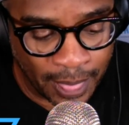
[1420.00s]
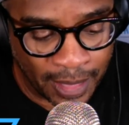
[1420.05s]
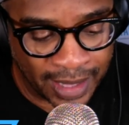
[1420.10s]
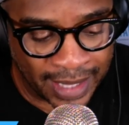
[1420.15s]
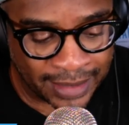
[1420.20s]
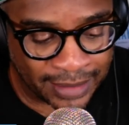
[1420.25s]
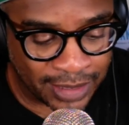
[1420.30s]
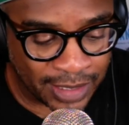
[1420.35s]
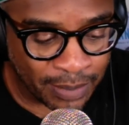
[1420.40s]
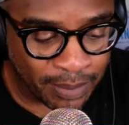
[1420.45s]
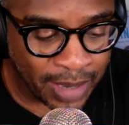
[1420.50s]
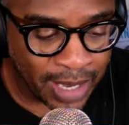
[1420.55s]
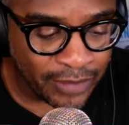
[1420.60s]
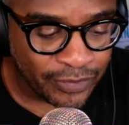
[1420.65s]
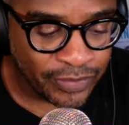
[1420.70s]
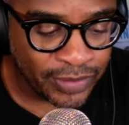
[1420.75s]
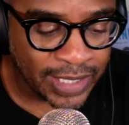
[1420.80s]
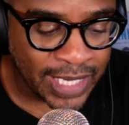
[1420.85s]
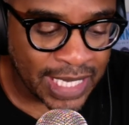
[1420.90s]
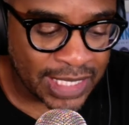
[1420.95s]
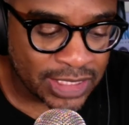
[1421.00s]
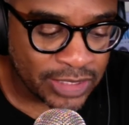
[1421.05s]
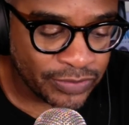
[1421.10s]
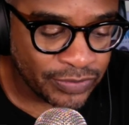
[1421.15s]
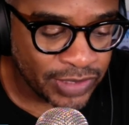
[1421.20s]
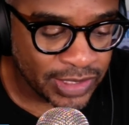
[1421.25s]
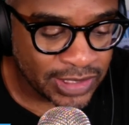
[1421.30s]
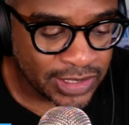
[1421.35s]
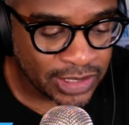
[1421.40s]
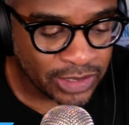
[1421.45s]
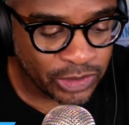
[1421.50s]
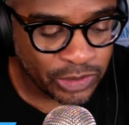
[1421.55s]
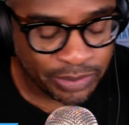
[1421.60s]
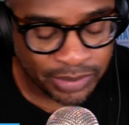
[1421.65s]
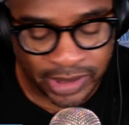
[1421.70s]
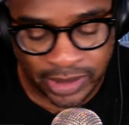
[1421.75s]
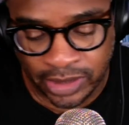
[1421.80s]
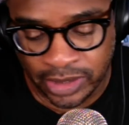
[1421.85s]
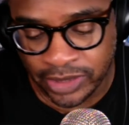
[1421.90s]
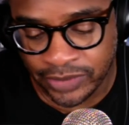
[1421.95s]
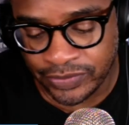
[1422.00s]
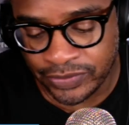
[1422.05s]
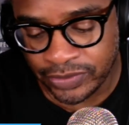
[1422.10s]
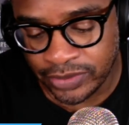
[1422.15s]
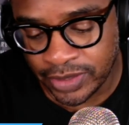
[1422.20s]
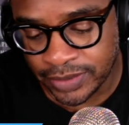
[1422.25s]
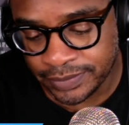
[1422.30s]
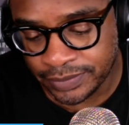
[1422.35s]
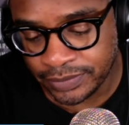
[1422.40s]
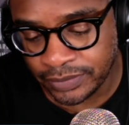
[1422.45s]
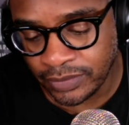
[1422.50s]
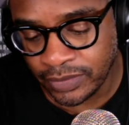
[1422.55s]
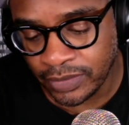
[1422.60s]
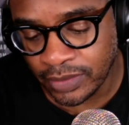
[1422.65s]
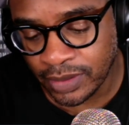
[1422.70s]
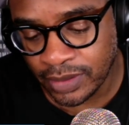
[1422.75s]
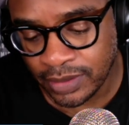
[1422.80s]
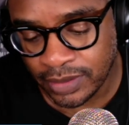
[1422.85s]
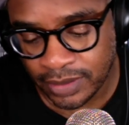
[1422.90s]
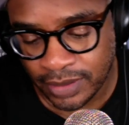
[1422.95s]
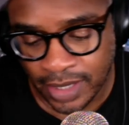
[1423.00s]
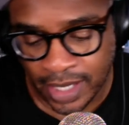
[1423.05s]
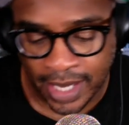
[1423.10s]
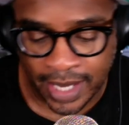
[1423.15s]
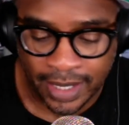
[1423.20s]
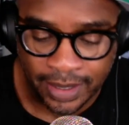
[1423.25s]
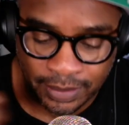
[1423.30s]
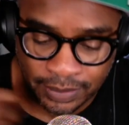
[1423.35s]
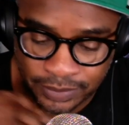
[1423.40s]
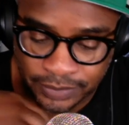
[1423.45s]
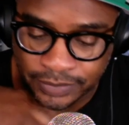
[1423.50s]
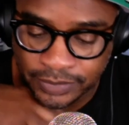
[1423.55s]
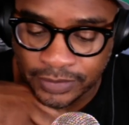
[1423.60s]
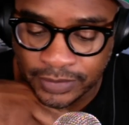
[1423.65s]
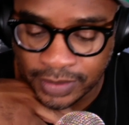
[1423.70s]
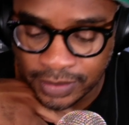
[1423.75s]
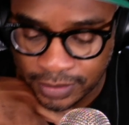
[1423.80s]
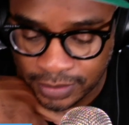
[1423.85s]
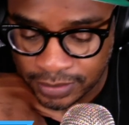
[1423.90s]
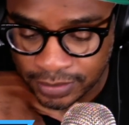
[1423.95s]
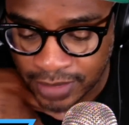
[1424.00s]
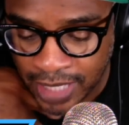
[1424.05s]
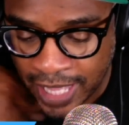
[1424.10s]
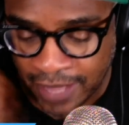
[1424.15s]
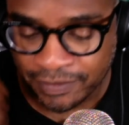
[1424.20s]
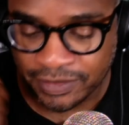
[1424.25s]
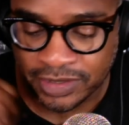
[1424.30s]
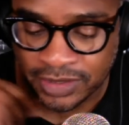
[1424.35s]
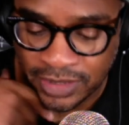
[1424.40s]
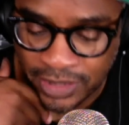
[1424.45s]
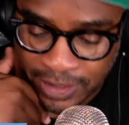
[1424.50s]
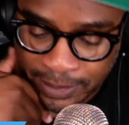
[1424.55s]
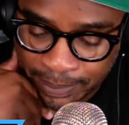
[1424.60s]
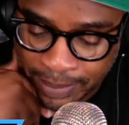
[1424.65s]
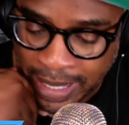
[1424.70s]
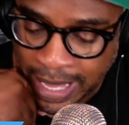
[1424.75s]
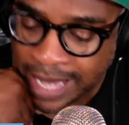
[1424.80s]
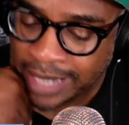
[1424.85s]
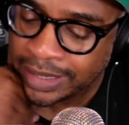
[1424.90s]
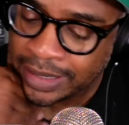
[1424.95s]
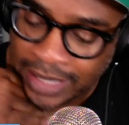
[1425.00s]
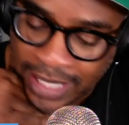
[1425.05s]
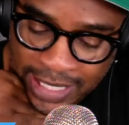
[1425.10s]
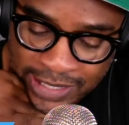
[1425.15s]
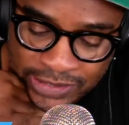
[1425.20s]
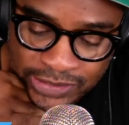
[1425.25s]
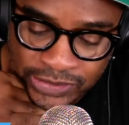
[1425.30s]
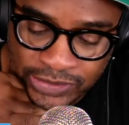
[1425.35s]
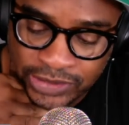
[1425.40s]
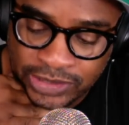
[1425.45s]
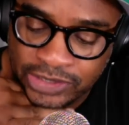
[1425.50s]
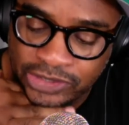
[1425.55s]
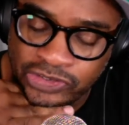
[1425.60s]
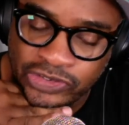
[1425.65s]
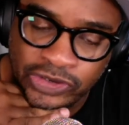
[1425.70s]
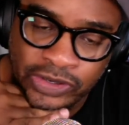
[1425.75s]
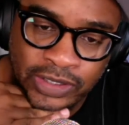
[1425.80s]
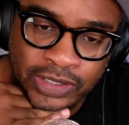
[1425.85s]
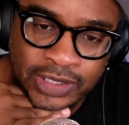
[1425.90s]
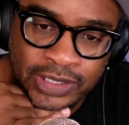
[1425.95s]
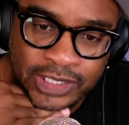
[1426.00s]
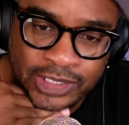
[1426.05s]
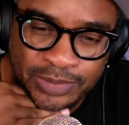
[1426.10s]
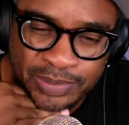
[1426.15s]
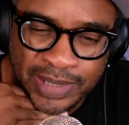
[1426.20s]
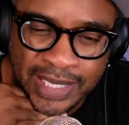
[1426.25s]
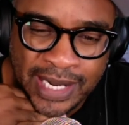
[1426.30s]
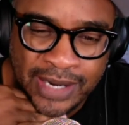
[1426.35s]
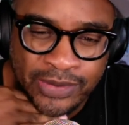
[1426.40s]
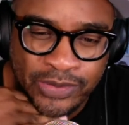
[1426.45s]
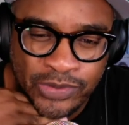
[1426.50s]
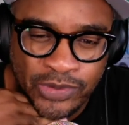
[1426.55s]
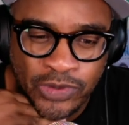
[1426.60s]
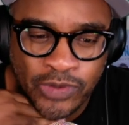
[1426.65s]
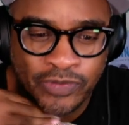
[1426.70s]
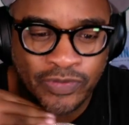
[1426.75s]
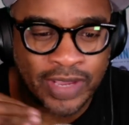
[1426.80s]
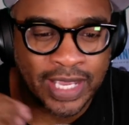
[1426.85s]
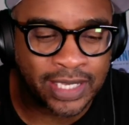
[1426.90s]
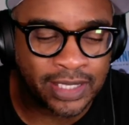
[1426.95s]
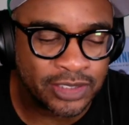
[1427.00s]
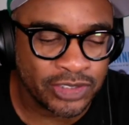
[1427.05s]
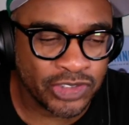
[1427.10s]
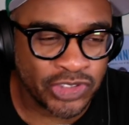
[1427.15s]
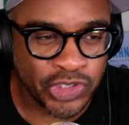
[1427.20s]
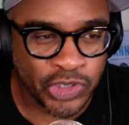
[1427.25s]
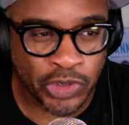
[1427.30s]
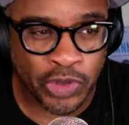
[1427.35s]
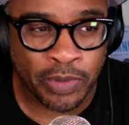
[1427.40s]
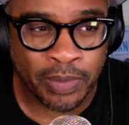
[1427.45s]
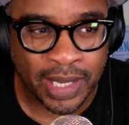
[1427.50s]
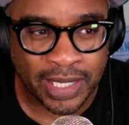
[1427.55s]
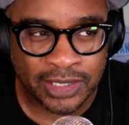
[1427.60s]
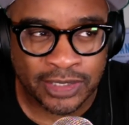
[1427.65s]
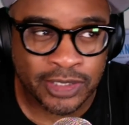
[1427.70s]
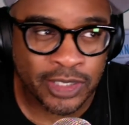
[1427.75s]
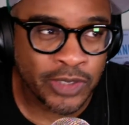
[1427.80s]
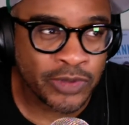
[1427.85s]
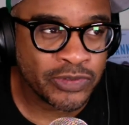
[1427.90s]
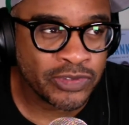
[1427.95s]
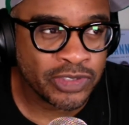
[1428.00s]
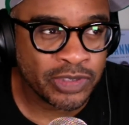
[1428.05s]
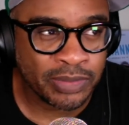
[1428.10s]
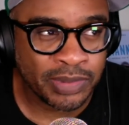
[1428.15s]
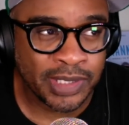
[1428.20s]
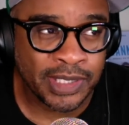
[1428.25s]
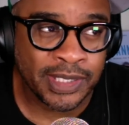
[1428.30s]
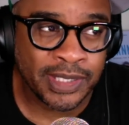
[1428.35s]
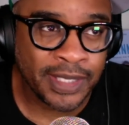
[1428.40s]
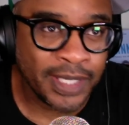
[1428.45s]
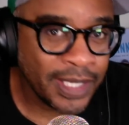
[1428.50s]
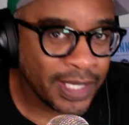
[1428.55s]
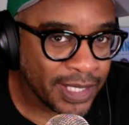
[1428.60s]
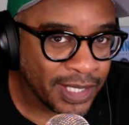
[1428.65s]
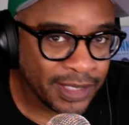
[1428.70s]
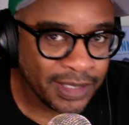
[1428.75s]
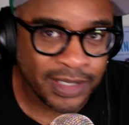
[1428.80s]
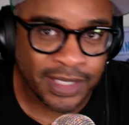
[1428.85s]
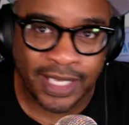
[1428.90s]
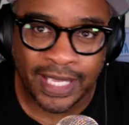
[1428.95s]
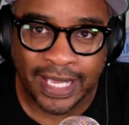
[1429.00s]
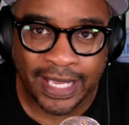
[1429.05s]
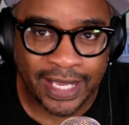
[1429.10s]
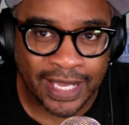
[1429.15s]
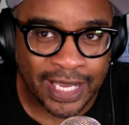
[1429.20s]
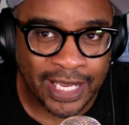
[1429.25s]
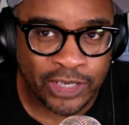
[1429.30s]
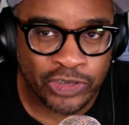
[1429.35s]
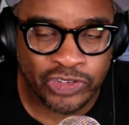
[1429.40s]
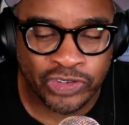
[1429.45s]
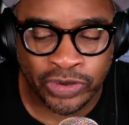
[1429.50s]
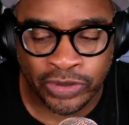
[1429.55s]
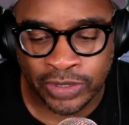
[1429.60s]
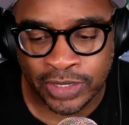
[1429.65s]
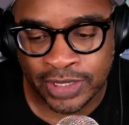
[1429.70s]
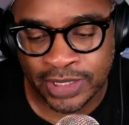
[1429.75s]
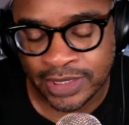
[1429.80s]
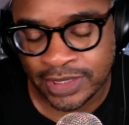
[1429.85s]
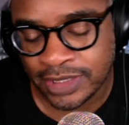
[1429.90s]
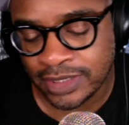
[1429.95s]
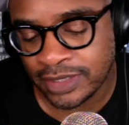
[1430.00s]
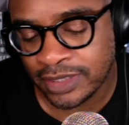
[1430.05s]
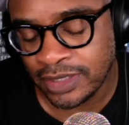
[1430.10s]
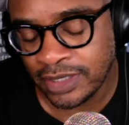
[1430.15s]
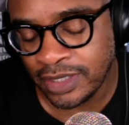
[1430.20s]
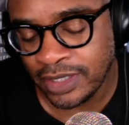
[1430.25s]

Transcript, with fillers: I think my philosophy is a little bit different. I'm obviously a podcaster and a journalist, but I don't know if I consider myself to be a journalist.